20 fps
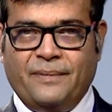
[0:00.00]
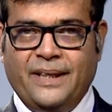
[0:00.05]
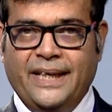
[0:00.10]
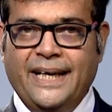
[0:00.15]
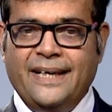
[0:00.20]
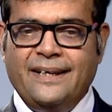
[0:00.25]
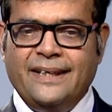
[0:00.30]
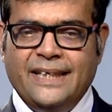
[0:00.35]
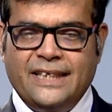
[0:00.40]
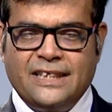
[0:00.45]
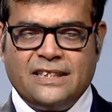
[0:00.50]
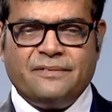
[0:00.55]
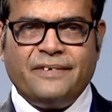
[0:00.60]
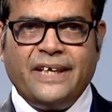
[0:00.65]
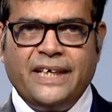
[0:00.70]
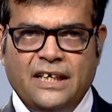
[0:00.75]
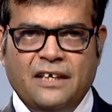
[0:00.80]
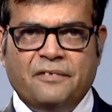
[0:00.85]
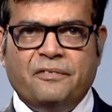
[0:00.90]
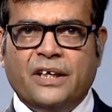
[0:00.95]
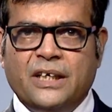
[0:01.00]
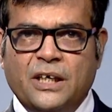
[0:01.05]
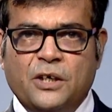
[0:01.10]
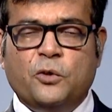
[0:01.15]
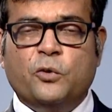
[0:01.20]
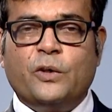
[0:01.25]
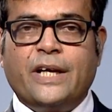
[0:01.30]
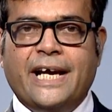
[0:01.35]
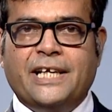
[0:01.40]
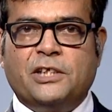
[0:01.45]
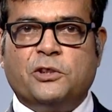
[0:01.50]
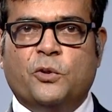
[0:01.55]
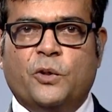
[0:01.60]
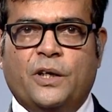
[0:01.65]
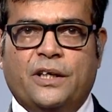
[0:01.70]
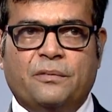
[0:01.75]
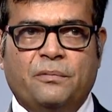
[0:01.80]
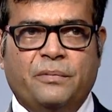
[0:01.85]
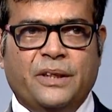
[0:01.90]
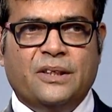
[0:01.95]
and it is very difficult to catch
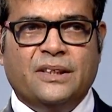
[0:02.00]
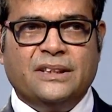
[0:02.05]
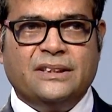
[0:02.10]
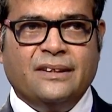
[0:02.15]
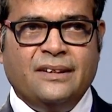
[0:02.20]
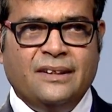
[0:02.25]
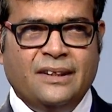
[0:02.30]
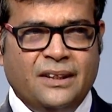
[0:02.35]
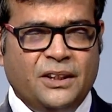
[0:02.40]
hold because